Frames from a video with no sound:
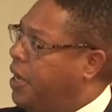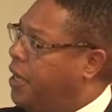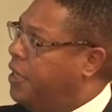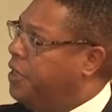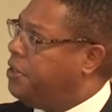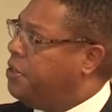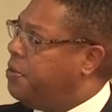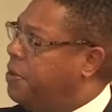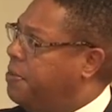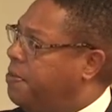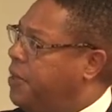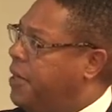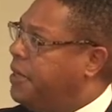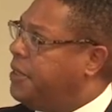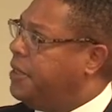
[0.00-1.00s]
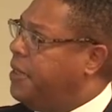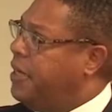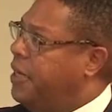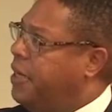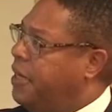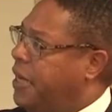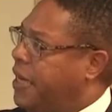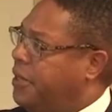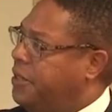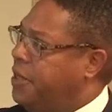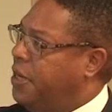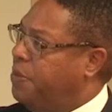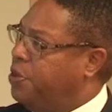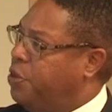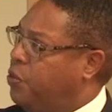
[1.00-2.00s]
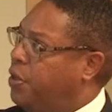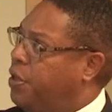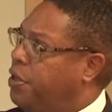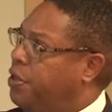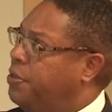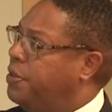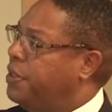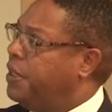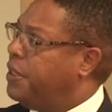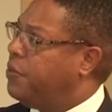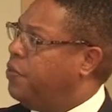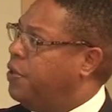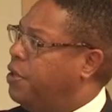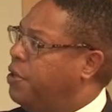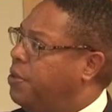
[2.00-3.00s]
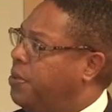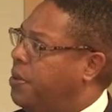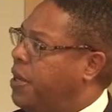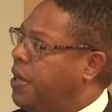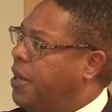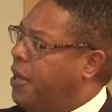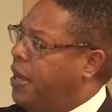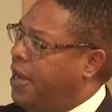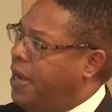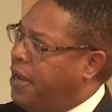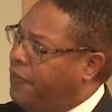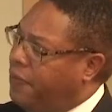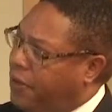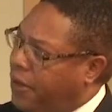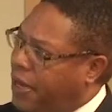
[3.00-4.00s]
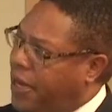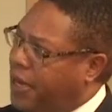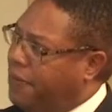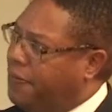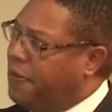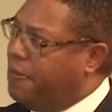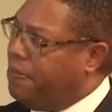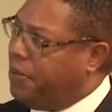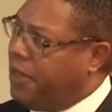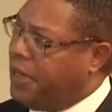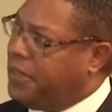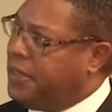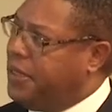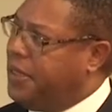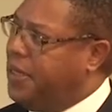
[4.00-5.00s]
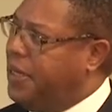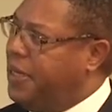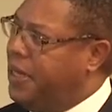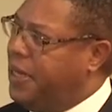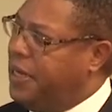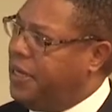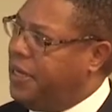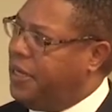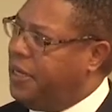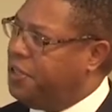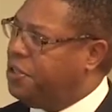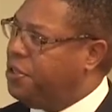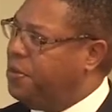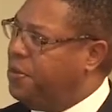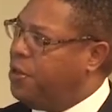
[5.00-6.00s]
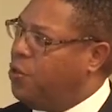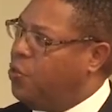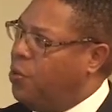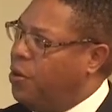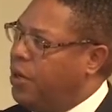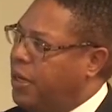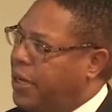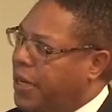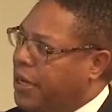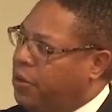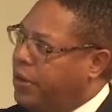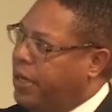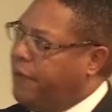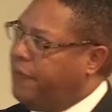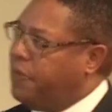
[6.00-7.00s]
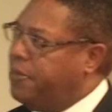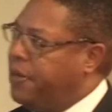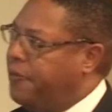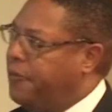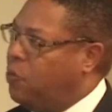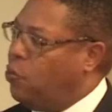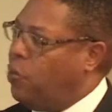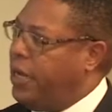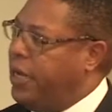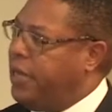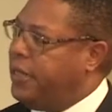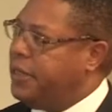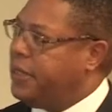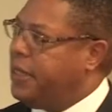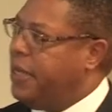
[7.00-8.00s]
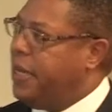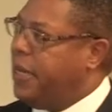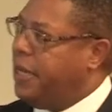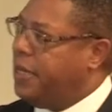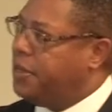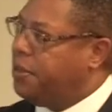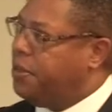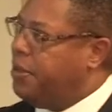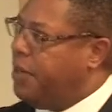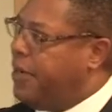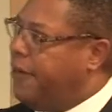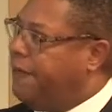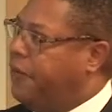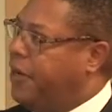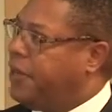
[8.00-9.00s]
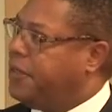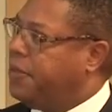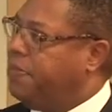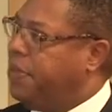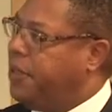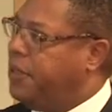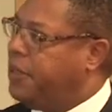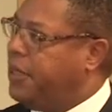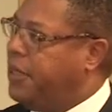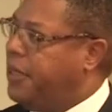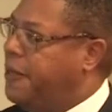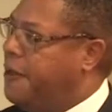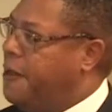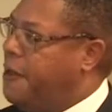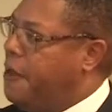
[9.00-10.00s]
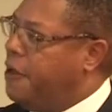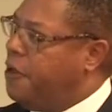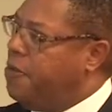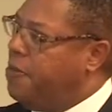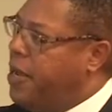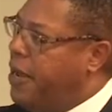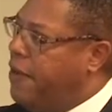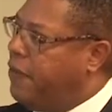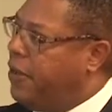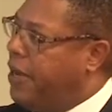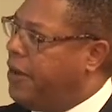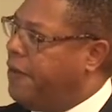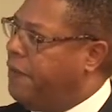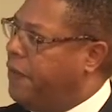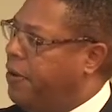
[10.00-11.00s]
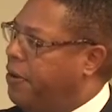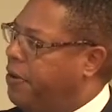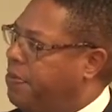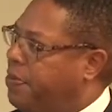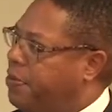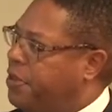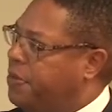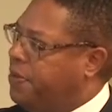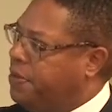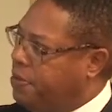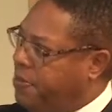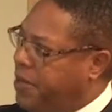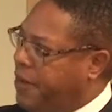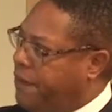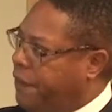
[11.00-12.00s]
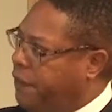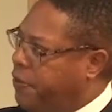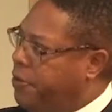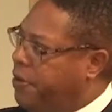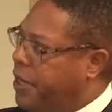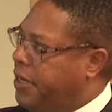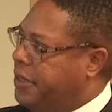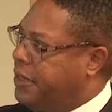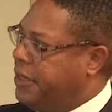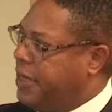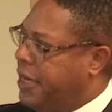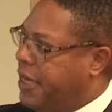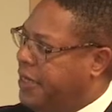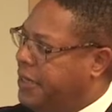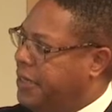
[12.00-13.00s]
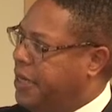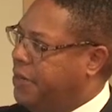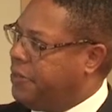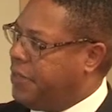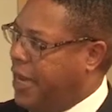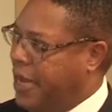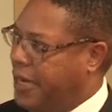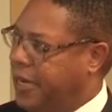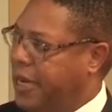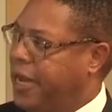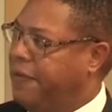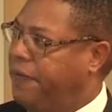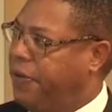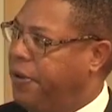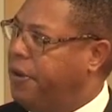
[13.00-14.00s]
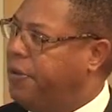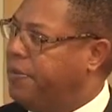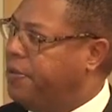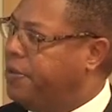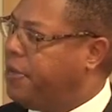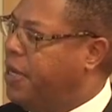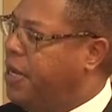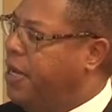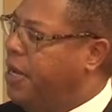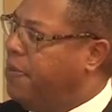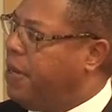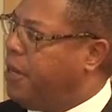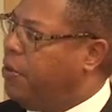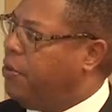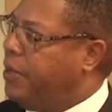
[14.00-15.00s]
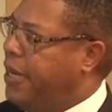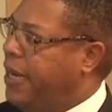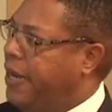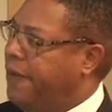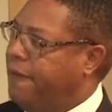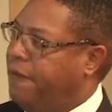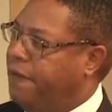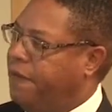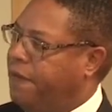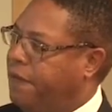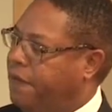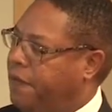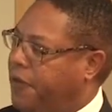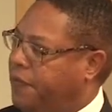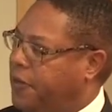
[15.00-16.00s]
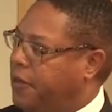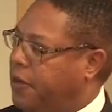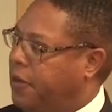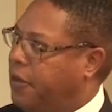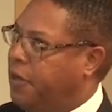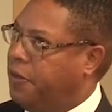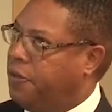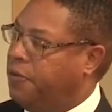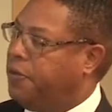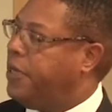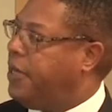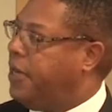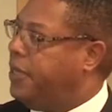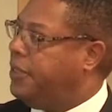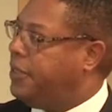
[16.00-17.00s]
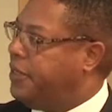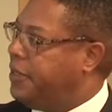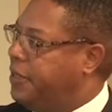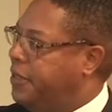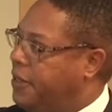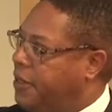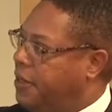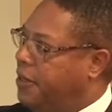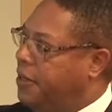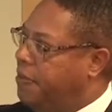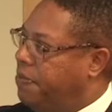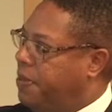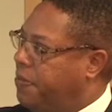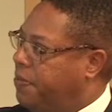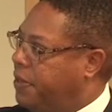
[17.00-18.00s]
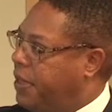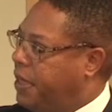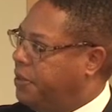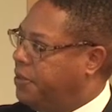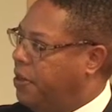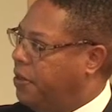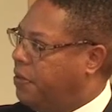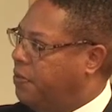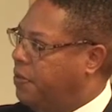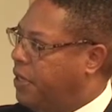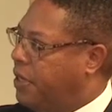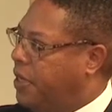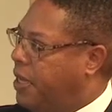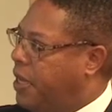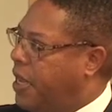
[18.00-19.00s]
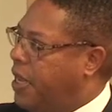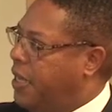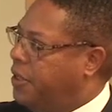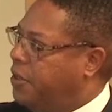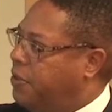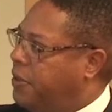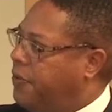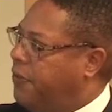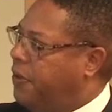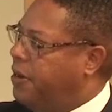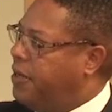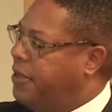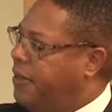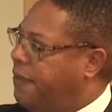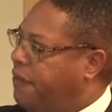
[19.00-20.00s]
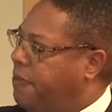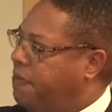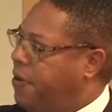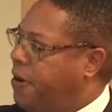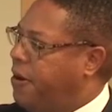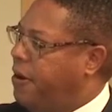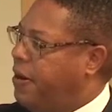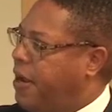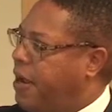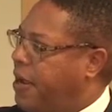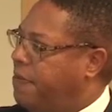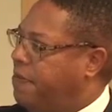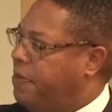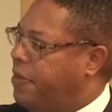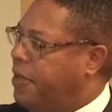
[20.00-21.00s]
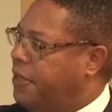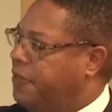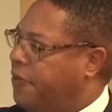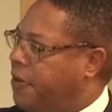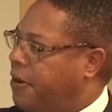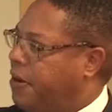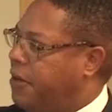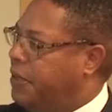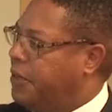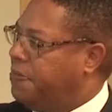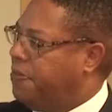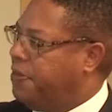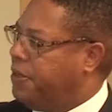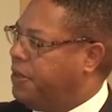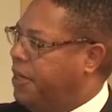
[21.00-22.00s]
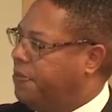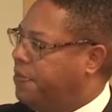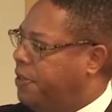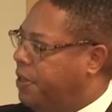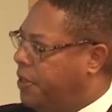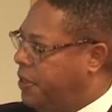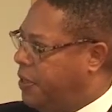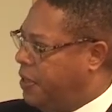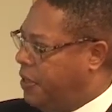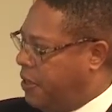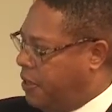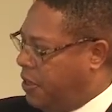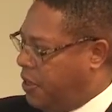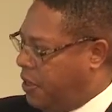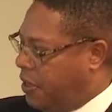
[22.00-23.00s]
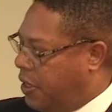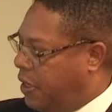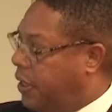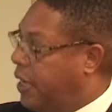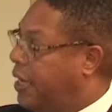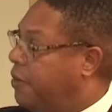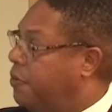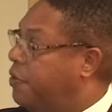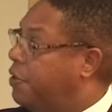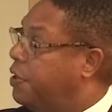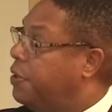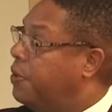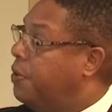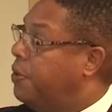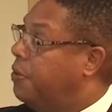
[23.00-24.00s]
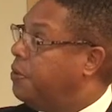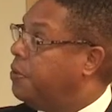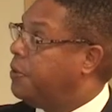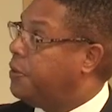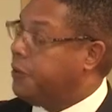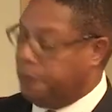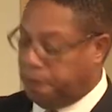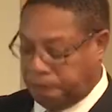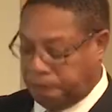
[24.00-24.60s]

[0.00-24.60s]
Issue complexity, a lot of times you want to use this when you have a lot of complexity in the issue and you want to look at it from different ways, and so you have that flexibility. You may have a lot of variables, but you may have a few cases. Like I said, I had a lot of variables, but I only had 30 cases of people that I talked with. So it's a very different paradigm as far as perception, language, and goals.